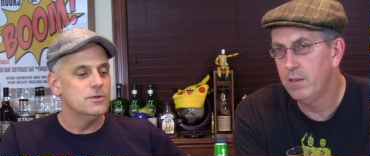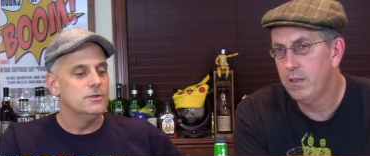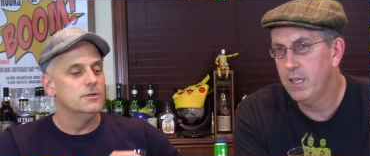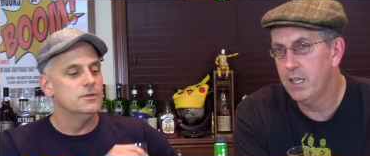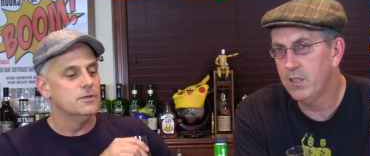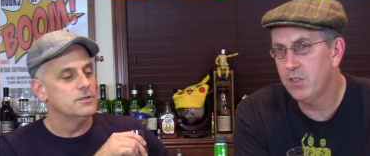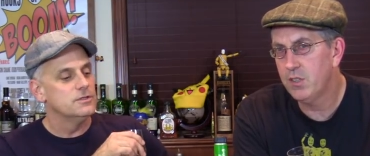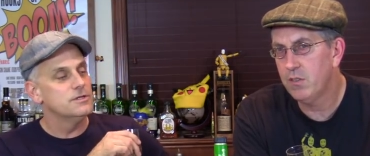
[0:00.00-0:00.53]

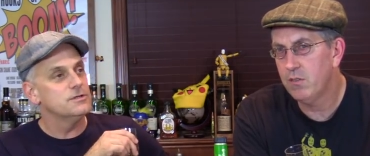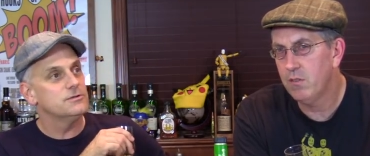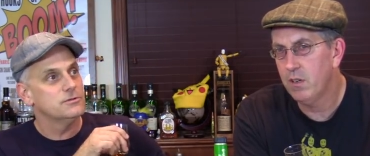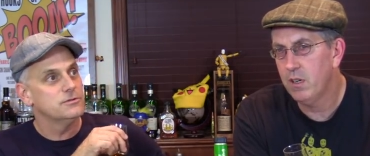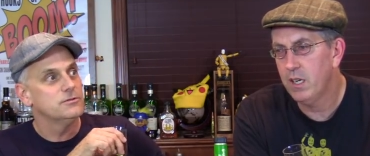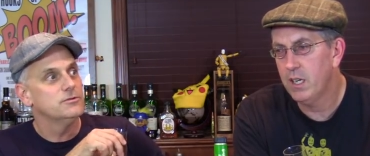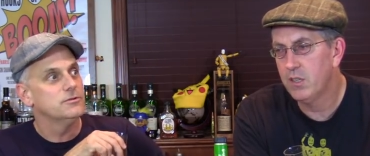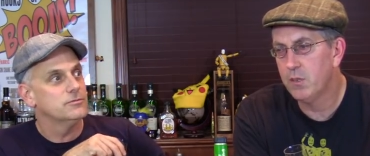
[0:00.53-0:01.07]
Speaker 1: this
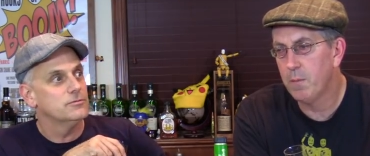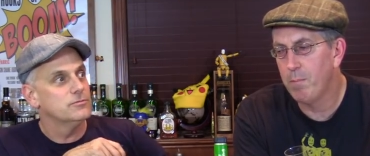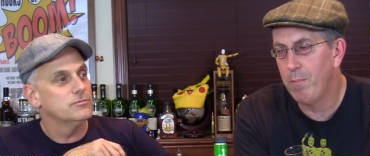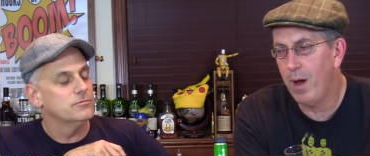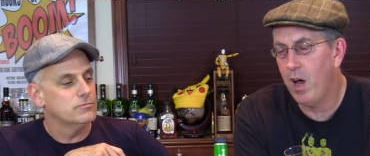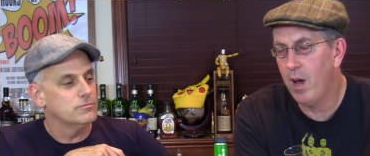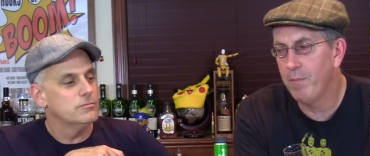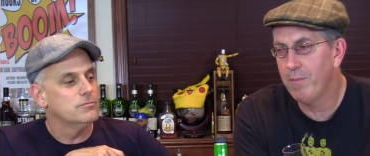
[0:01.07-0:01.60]
is a
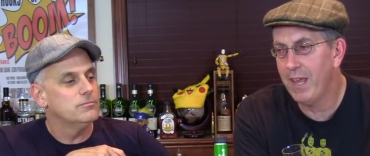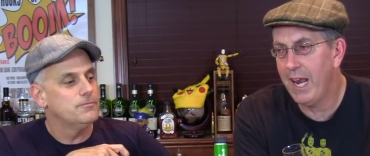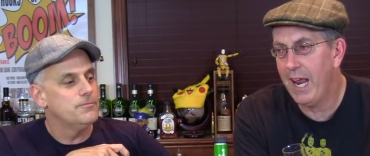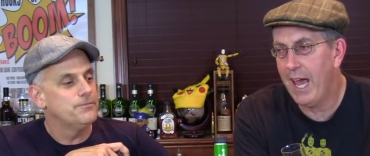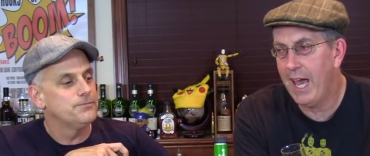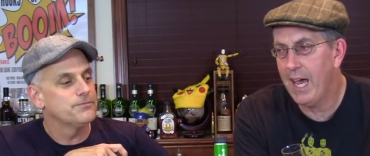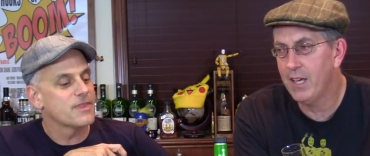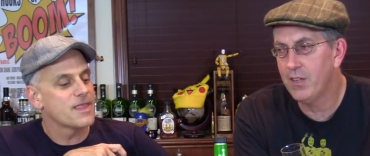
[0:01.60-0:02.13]
bomb that
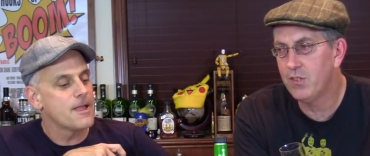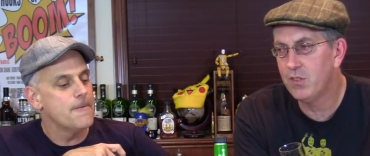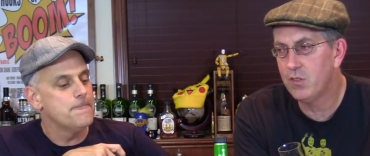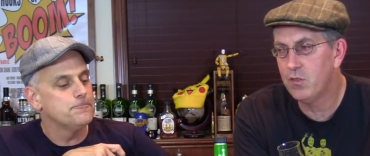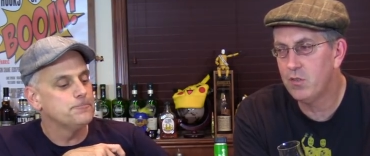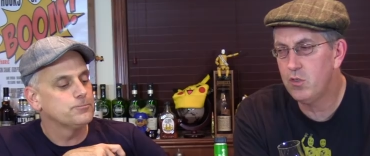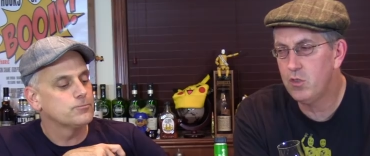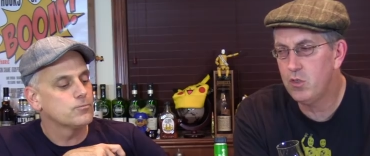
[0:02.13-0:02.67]

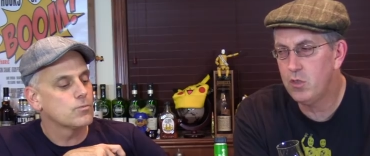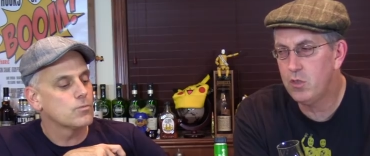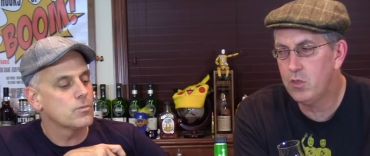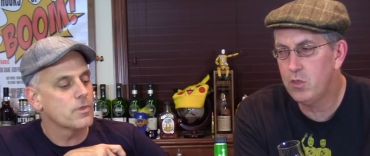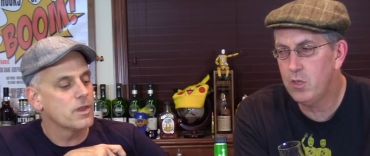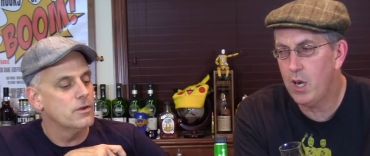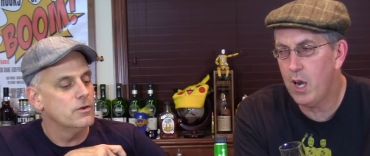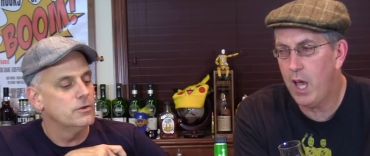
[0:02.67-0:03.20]
has
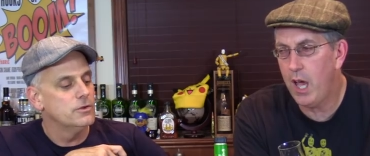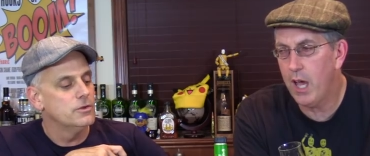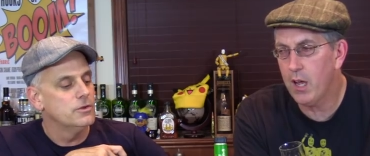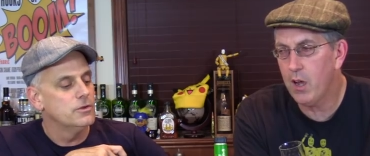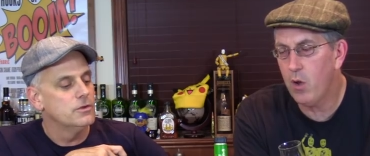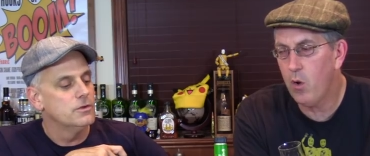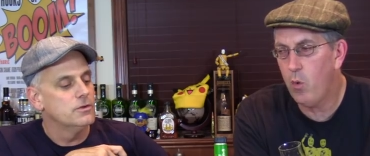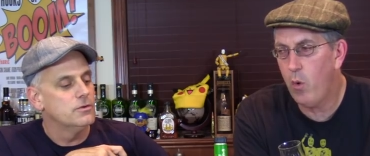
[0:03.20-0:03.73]
not
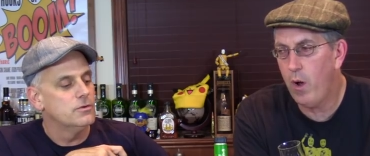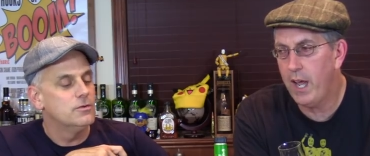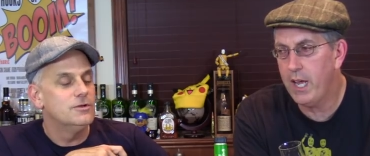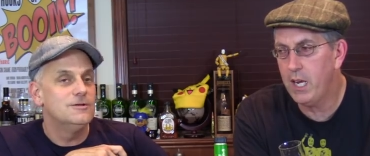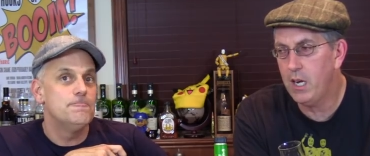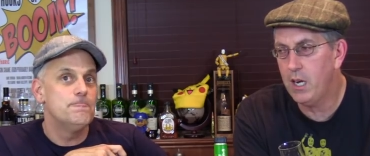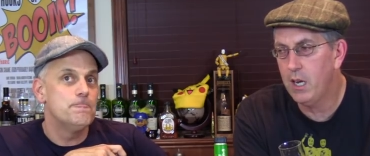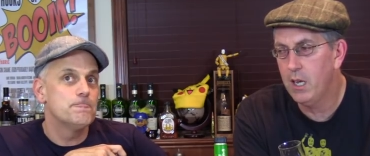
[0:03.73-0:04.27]

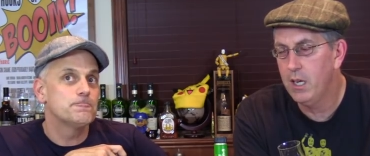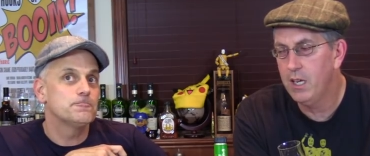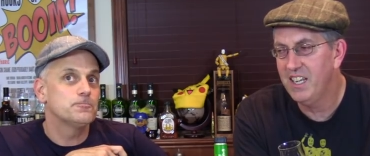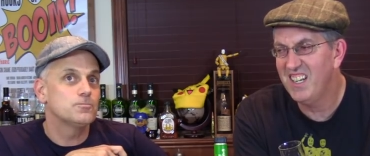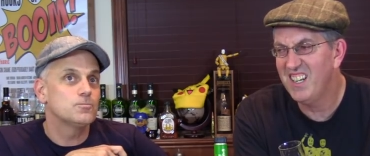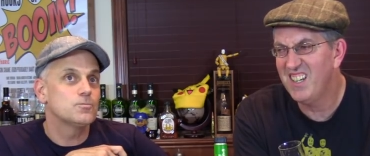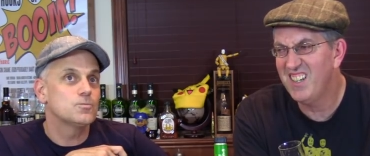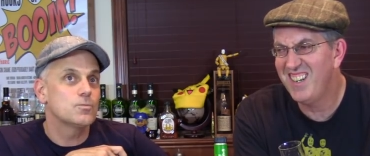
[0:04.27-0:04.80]
quite
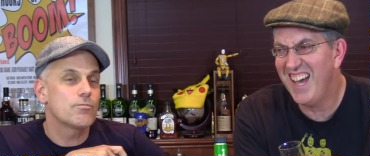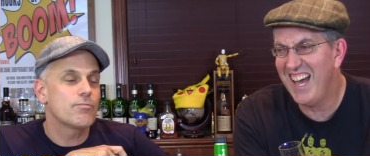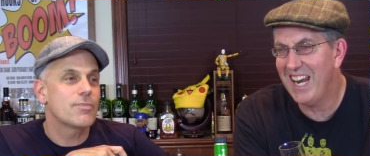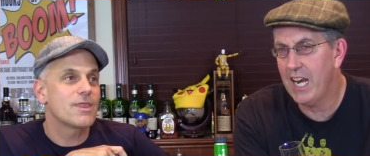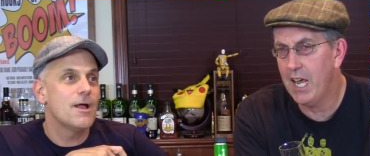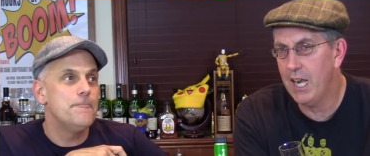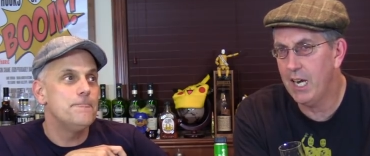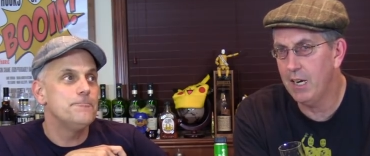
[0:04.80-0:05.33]

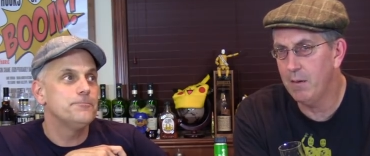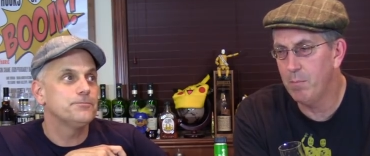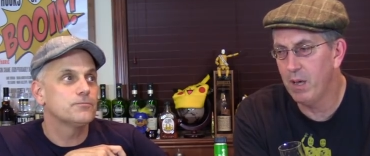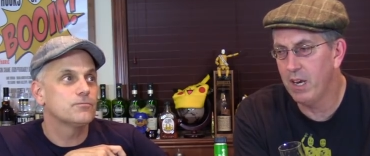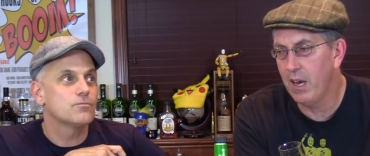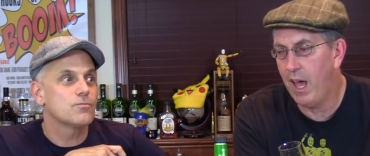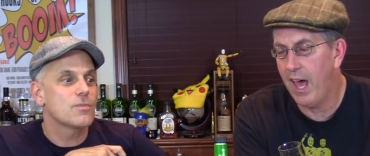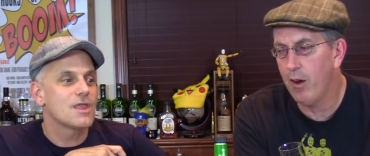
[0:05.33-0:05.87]
detonated,
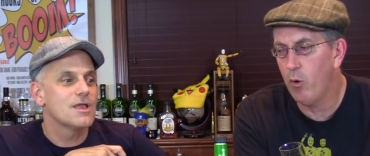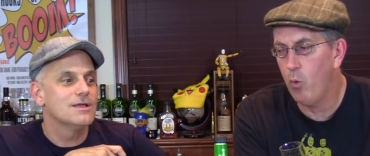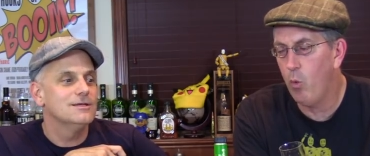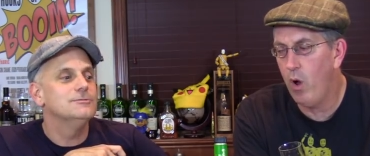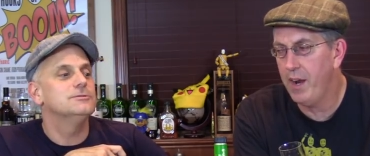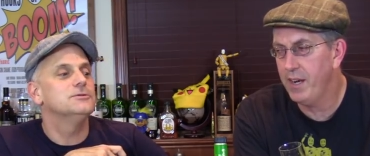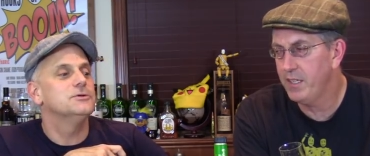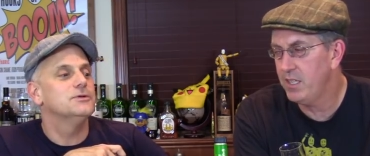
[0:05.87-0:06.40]
but I don't
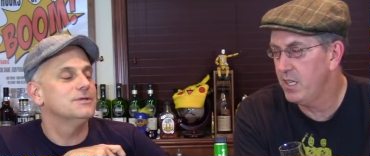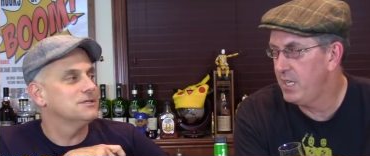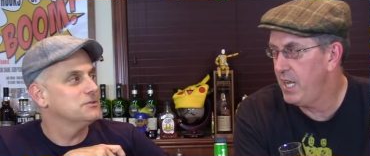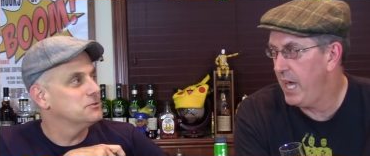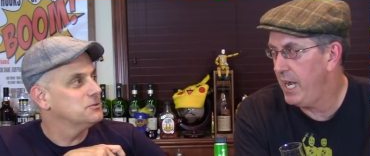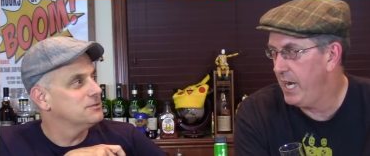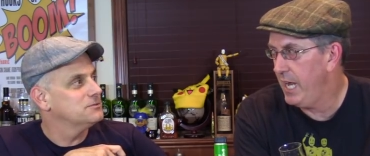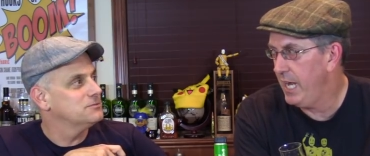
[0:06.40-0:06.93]
want it to
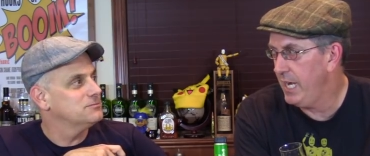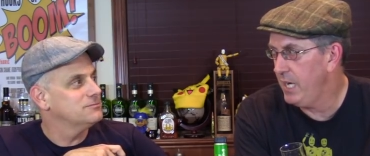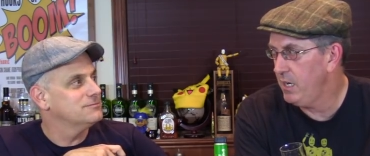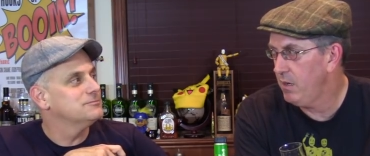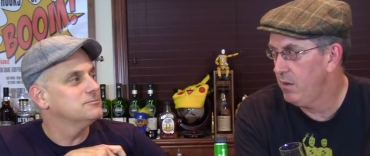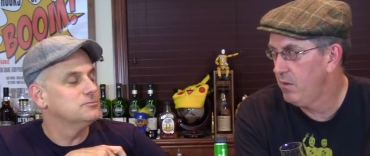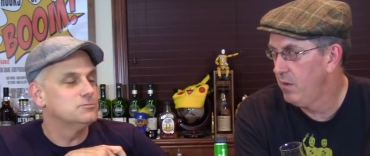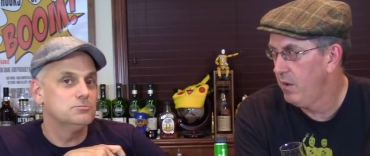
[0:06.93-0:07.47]
detonate.
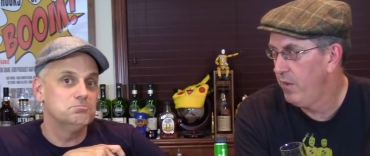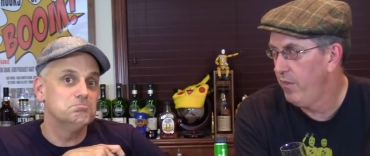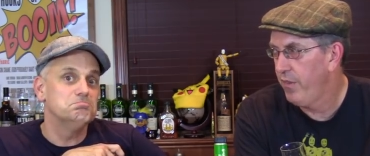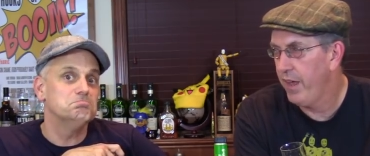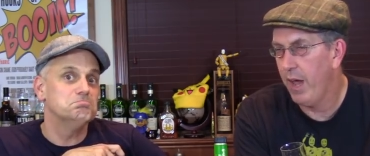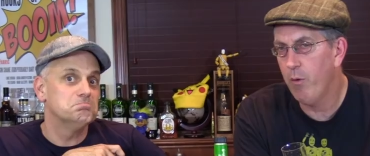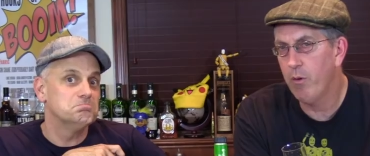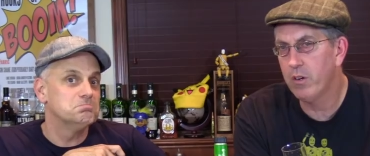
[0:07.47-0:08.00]

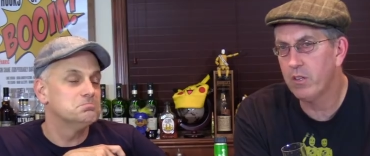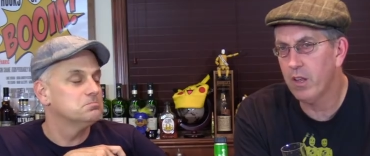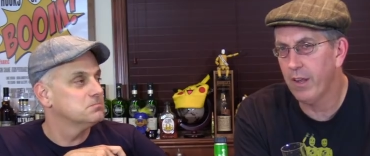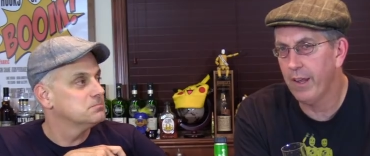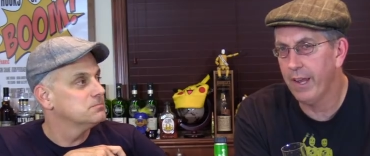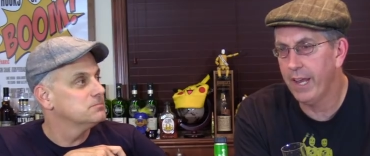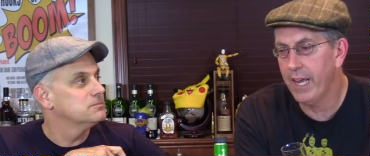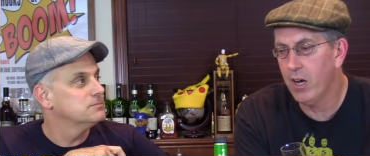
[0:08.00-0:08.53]
Mm. I want it to
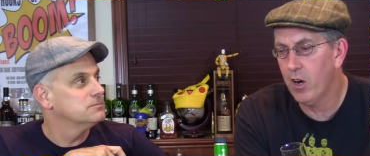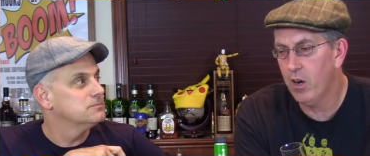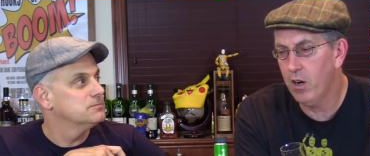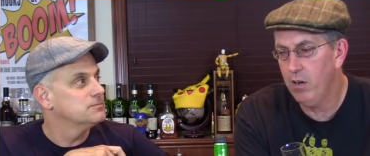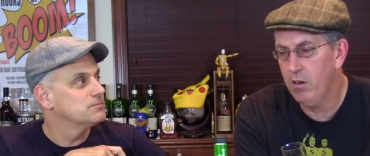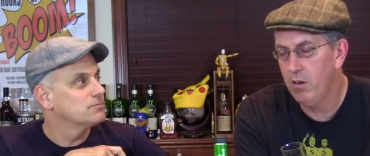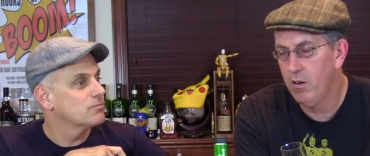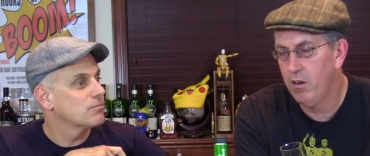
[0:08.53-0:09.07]

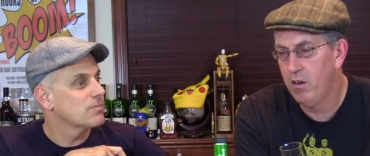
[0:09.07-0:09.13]
linger